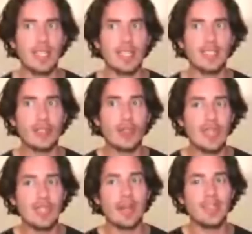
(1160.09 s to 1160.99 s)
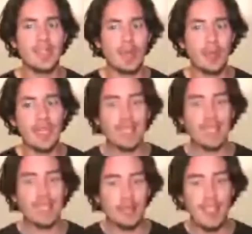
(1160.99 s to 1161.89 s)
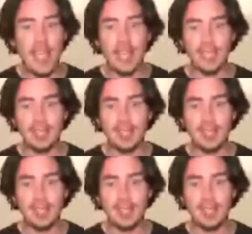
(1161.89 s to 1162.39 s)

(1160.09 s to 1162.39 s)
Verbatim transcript: is created by someone in the outside.